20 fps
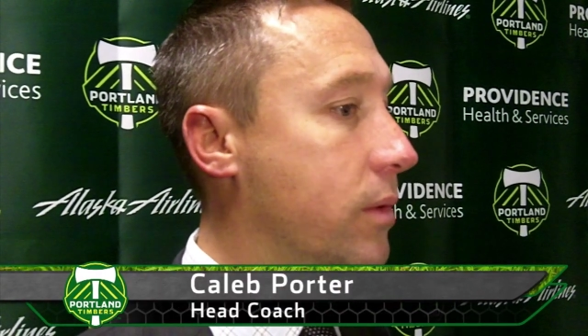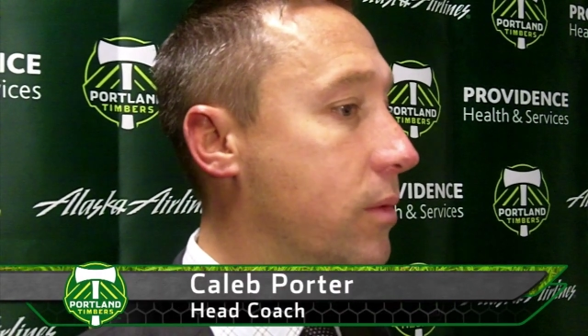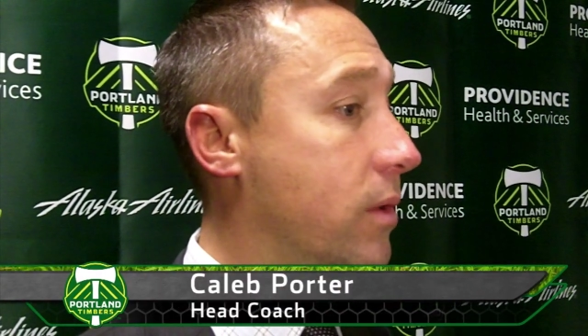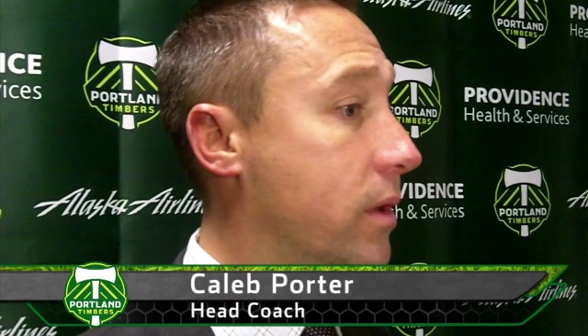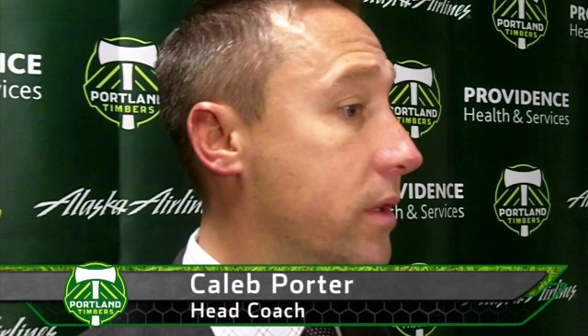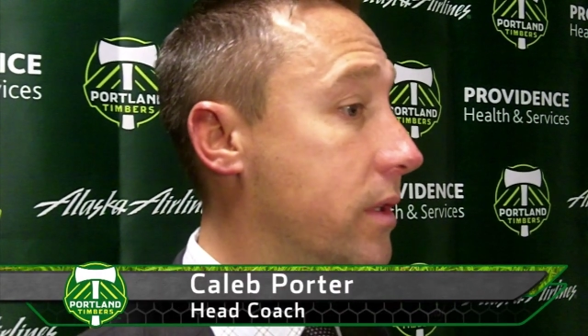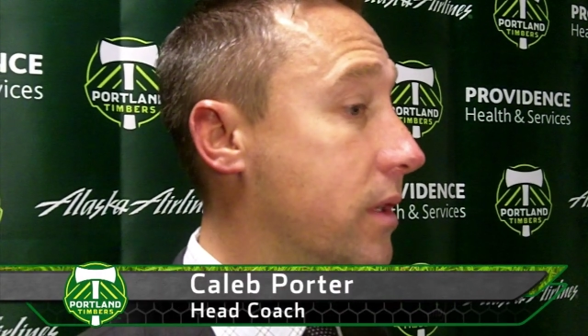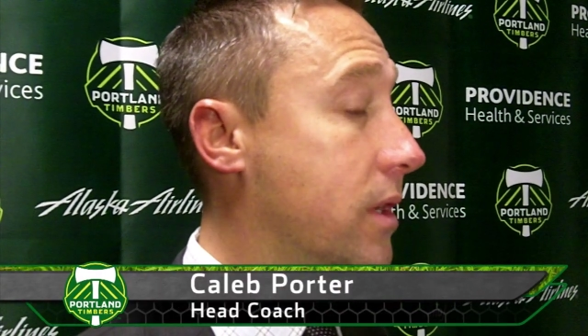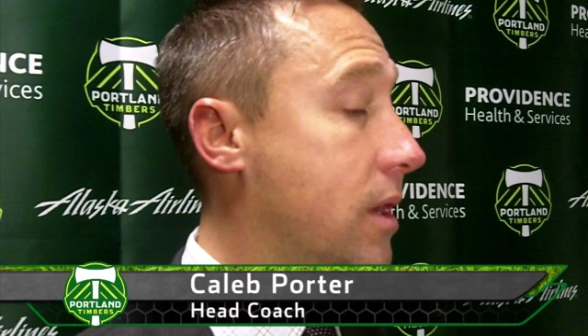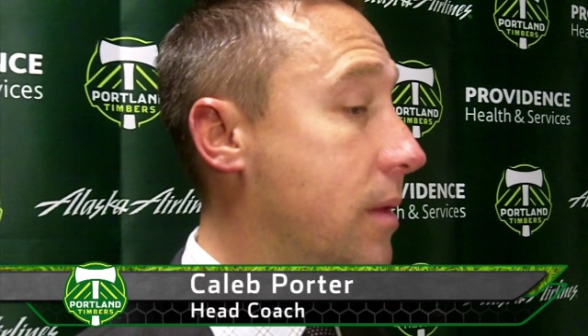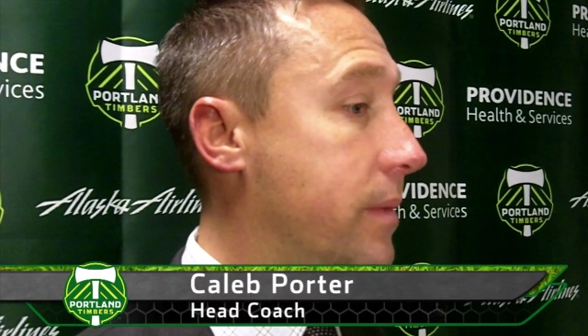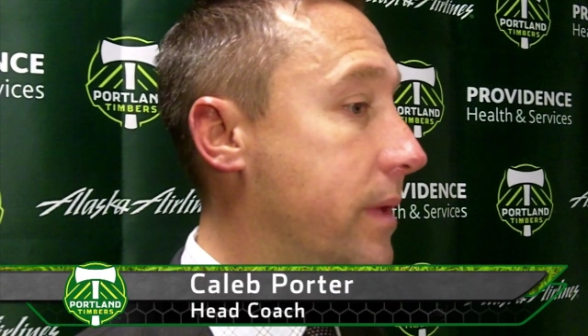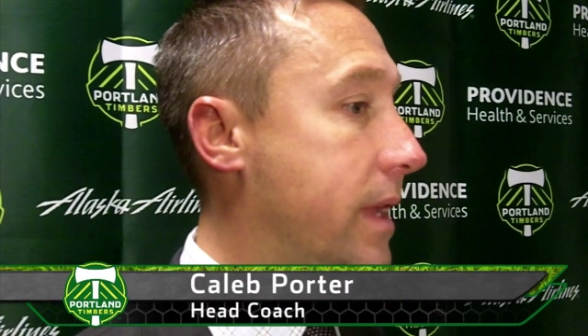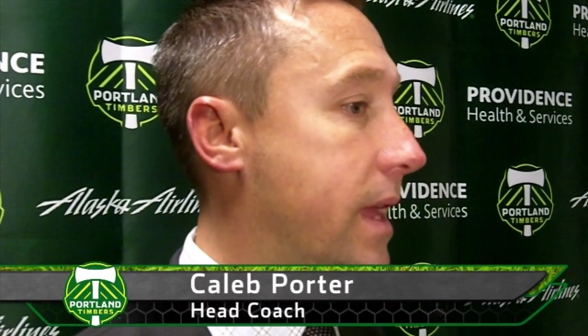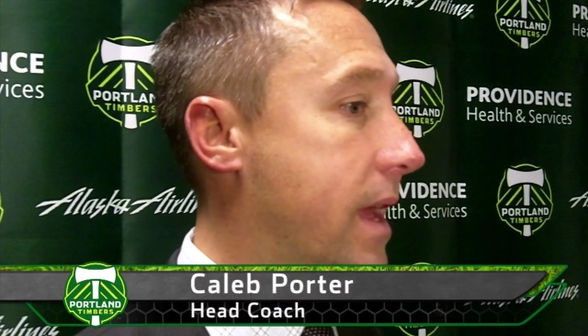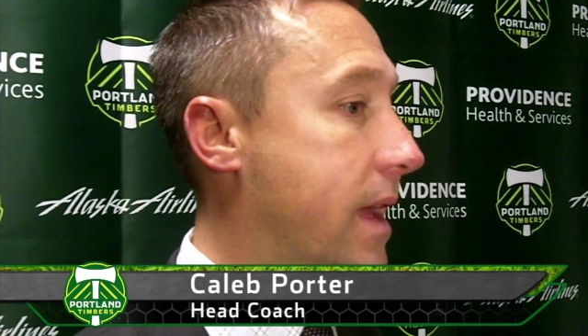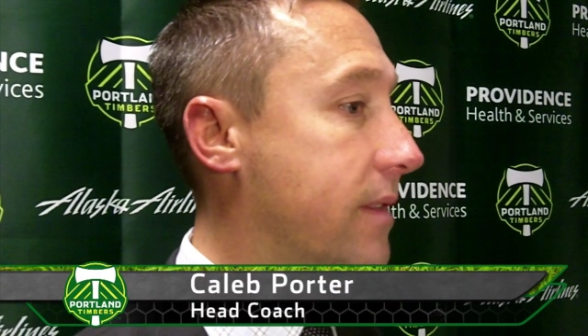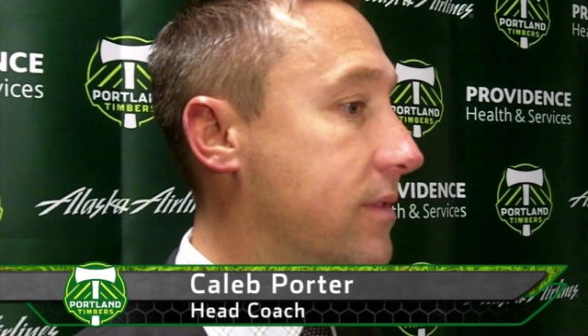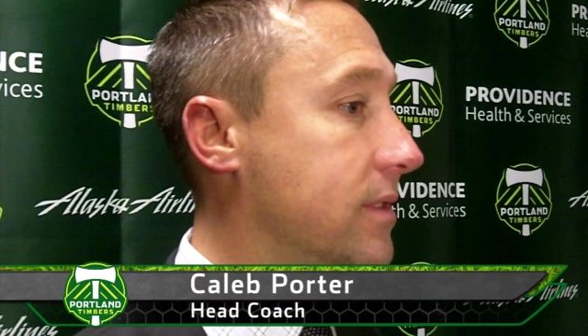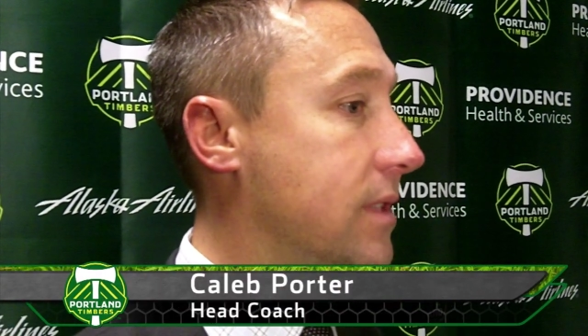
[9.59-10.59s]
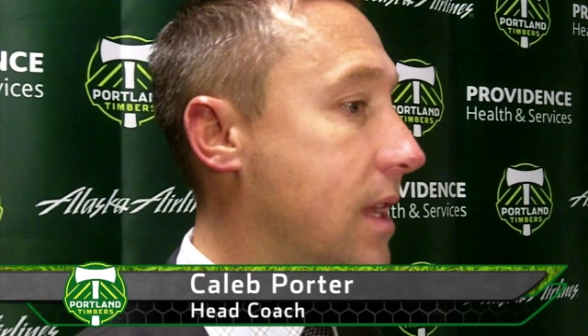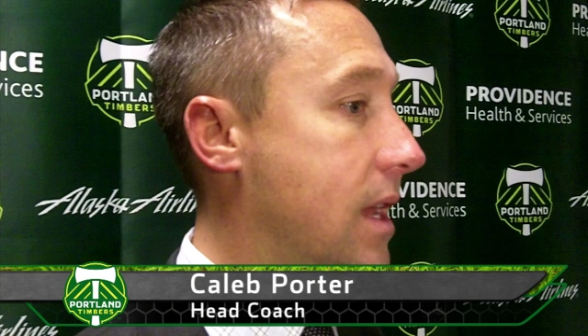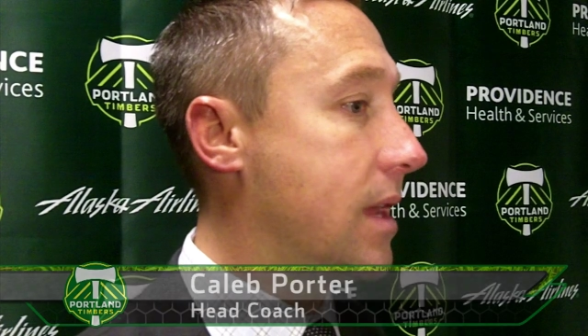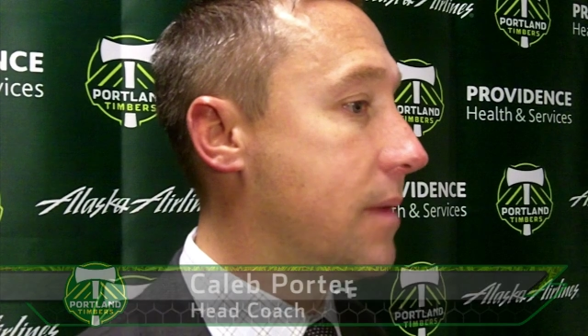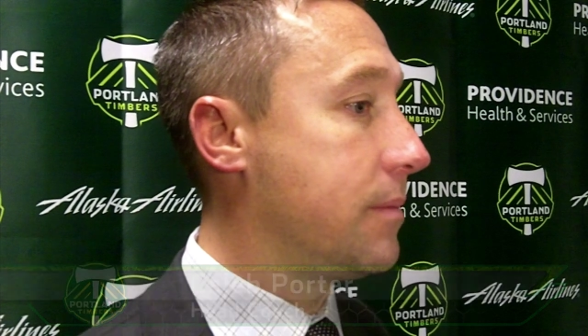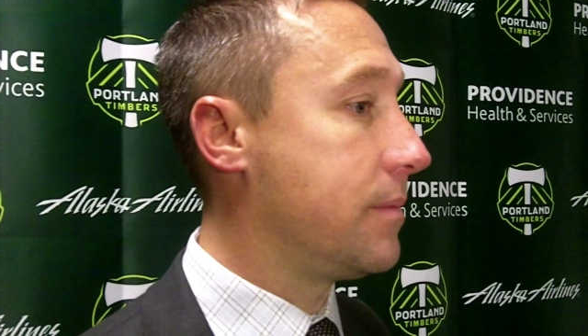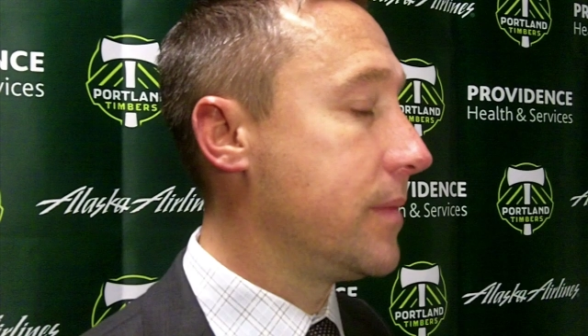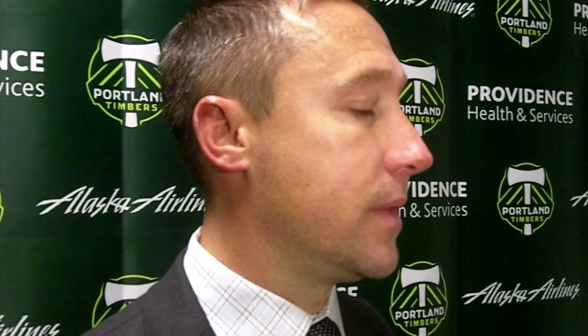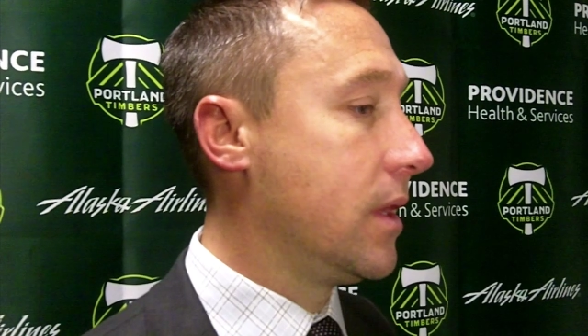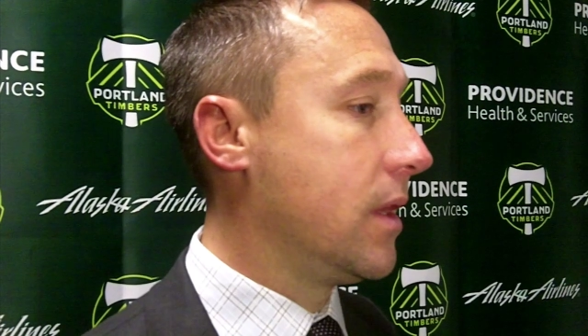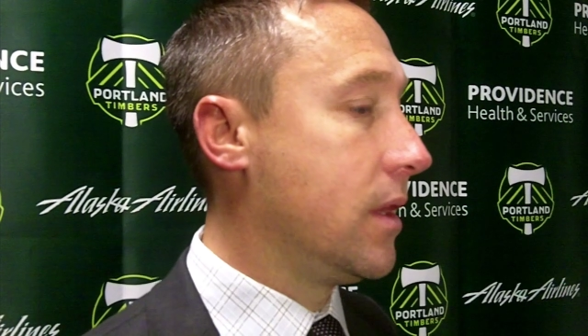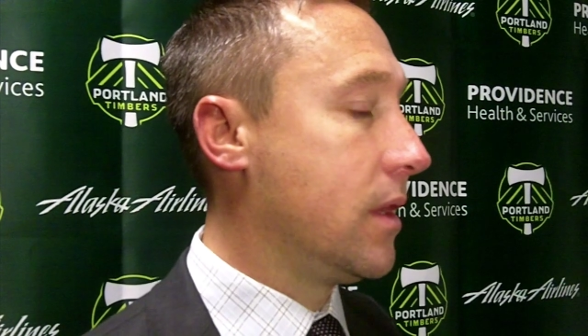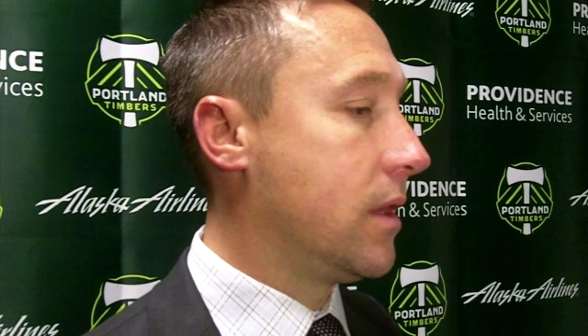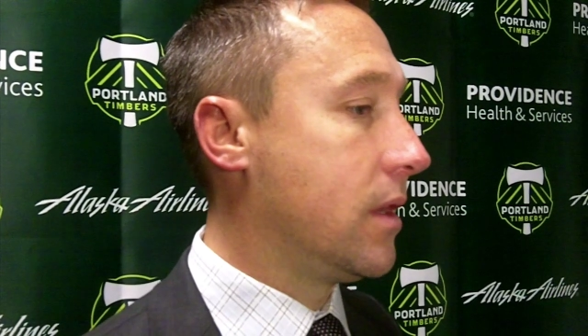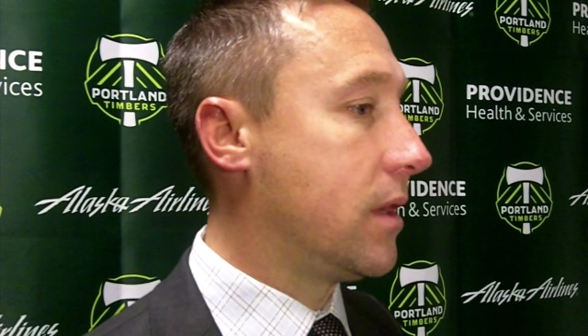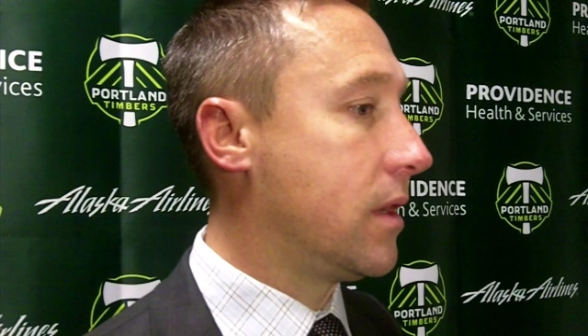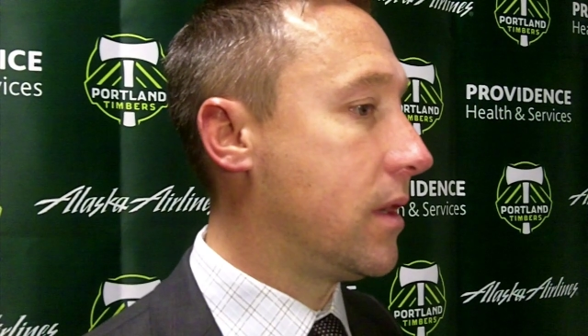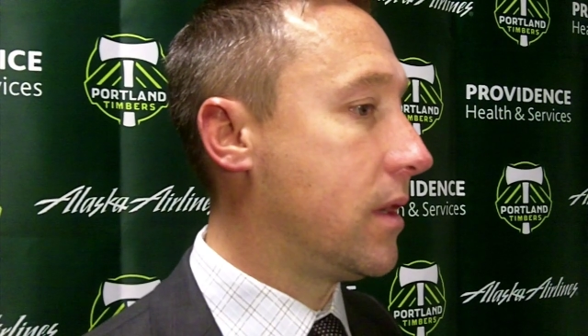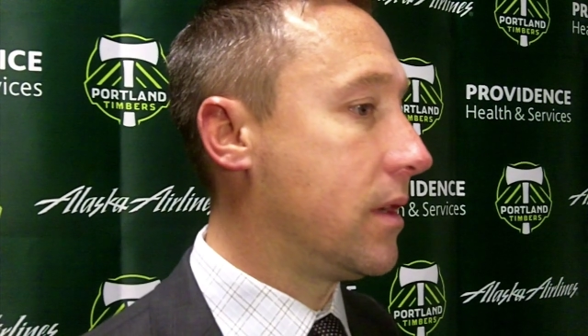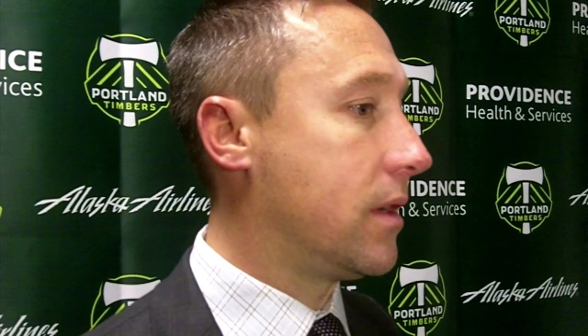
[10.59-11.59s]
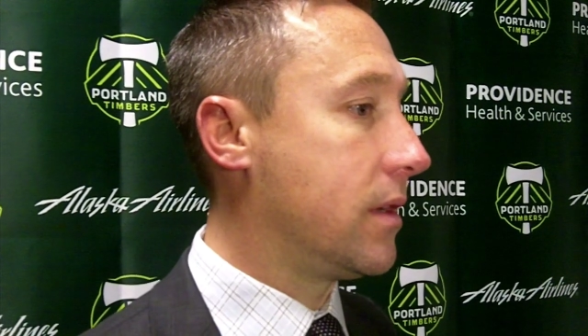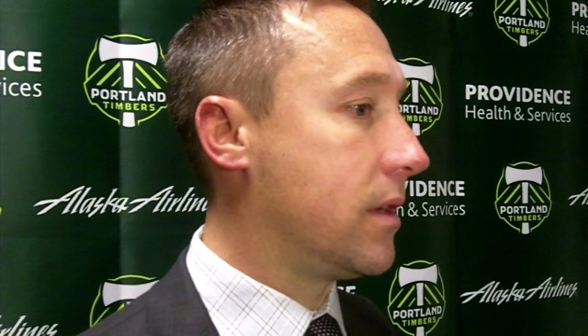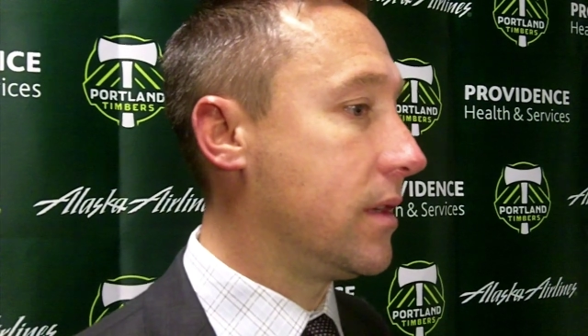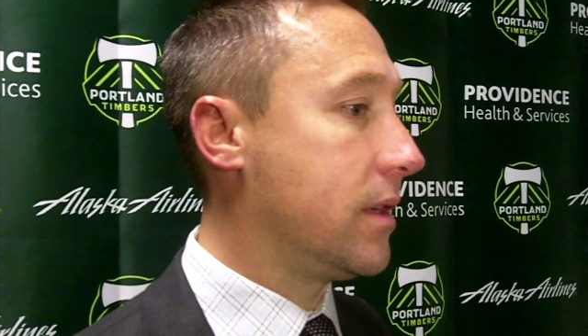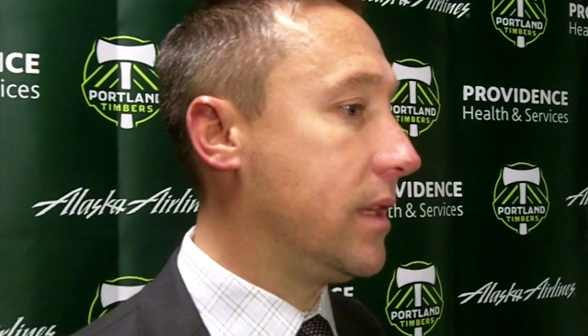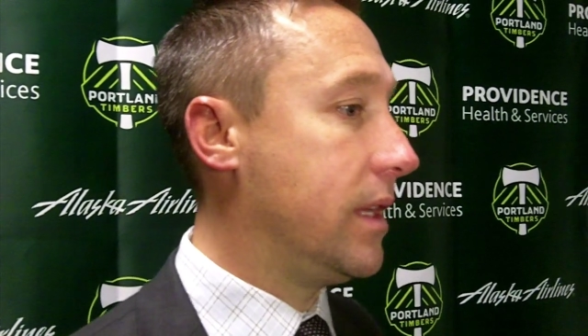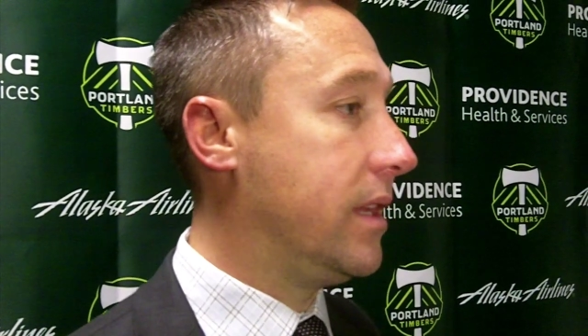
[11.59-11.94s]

We wanted to come in at halftime uh,